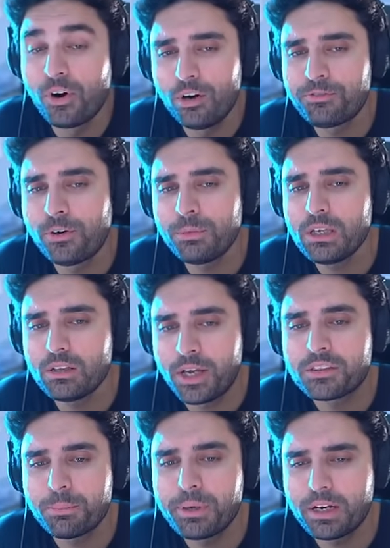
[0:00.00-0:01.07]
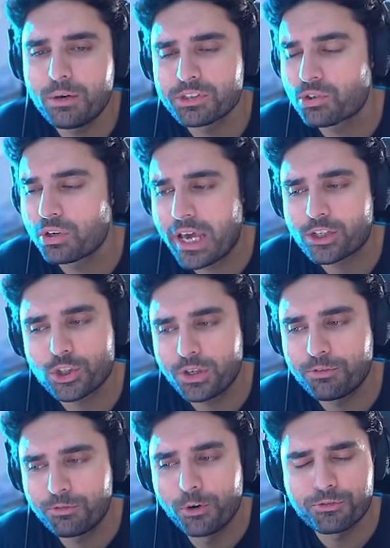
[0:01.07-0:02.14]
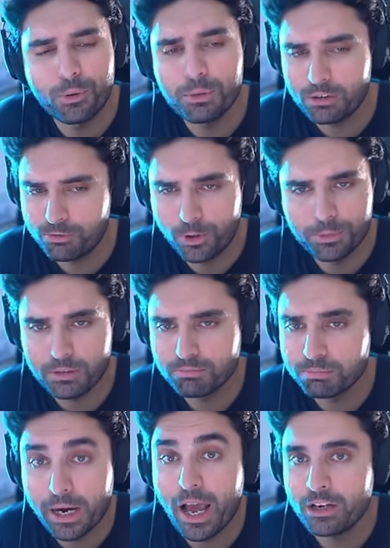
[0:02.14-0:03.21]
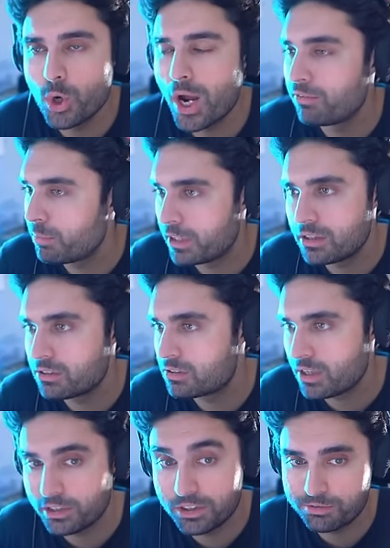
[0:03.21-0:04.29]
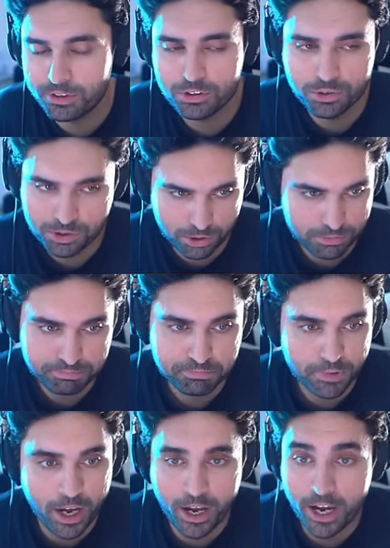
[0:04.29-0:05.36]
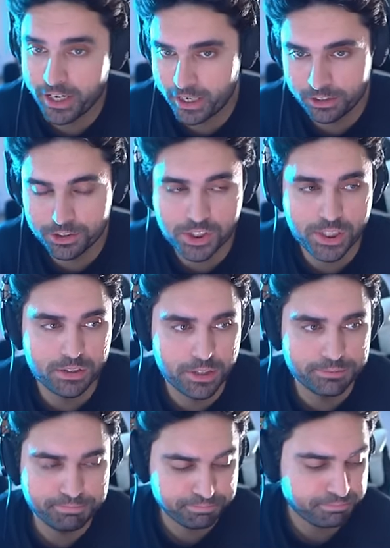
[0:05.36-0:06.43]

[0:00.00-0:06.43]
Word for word: For for me, like the beta was good actually. For for me, for me. But I know everybody's uh, different though, so uh, and I understand that.